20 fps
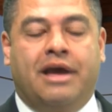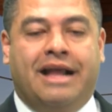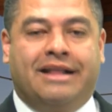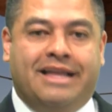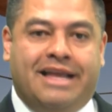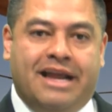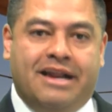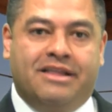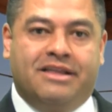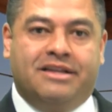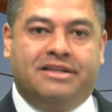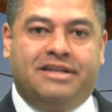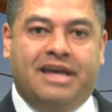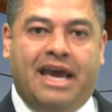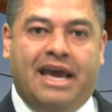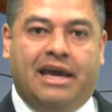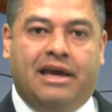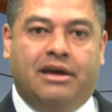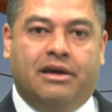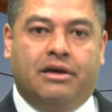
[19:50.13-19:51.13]
At the end of the
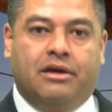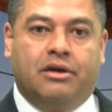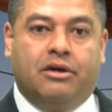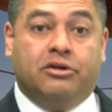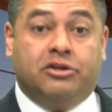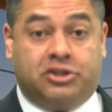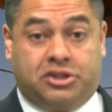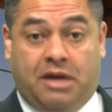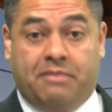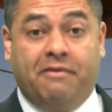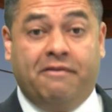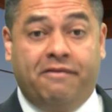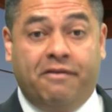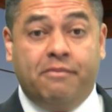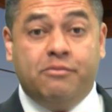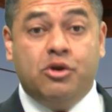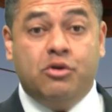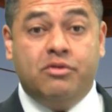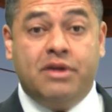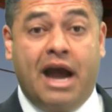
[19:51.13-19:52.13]
day, some of
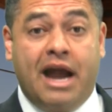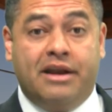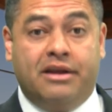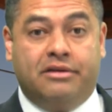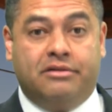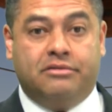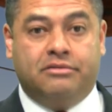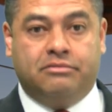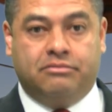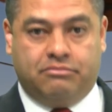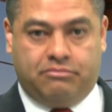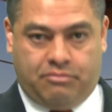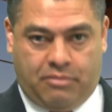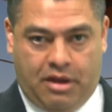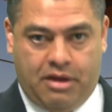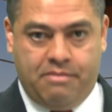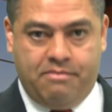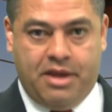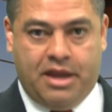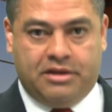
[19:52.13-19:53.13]
them united.
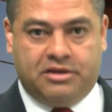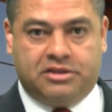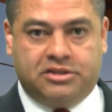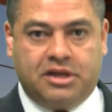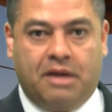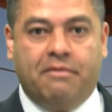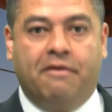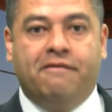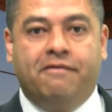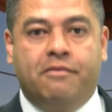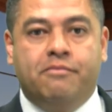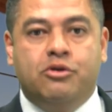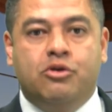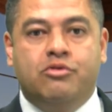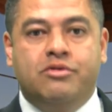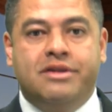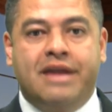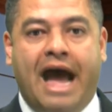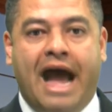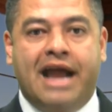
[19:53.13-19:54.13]
I admit, some of them
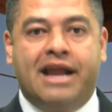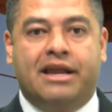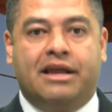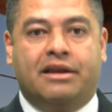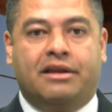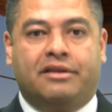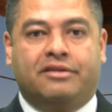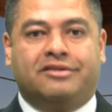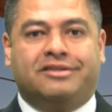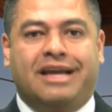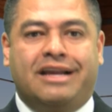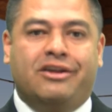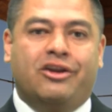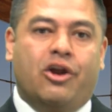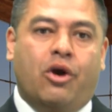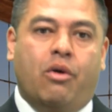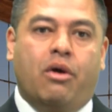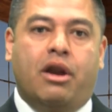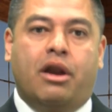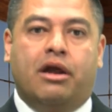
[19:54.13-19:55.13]
united and said, you
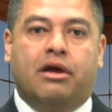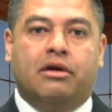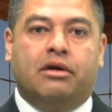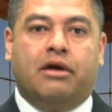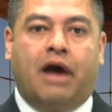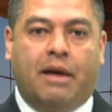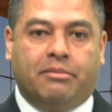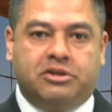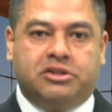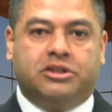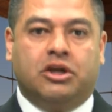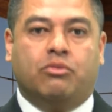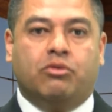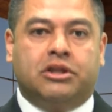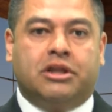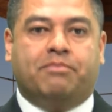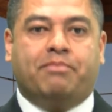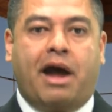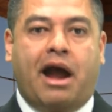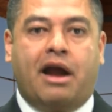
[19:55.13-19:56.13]
know what, I'm still
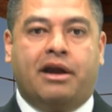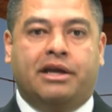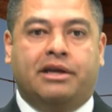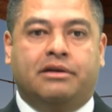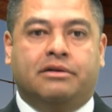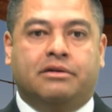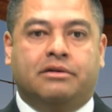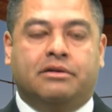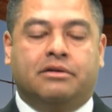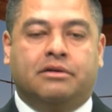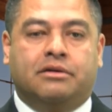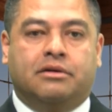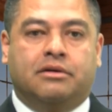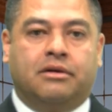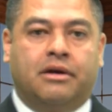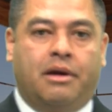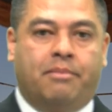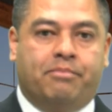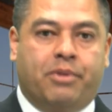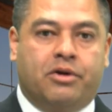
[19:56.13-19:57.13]
with the party.
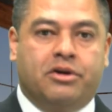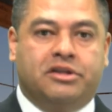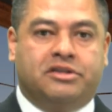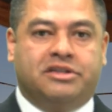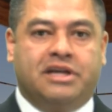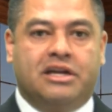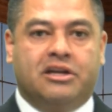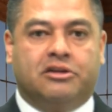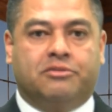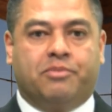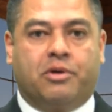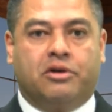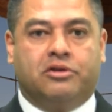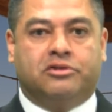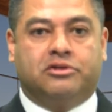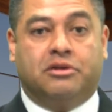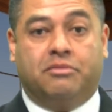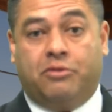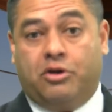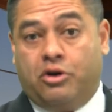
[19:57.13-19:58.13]
I'm Bernie Sanders
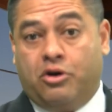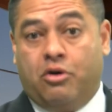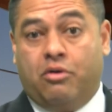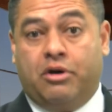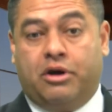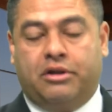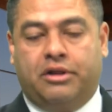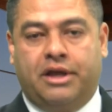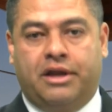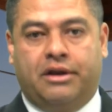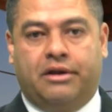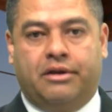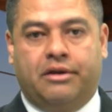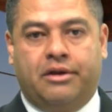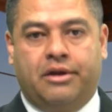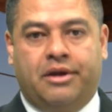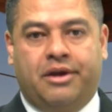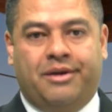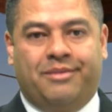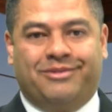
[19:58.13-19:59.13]
person. I'm going to go with Clinton.
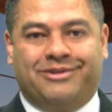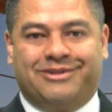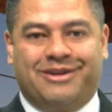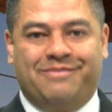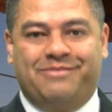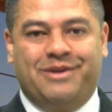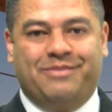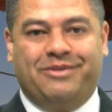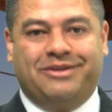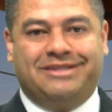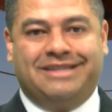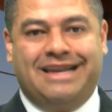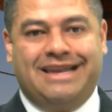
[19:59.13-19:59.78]
But some people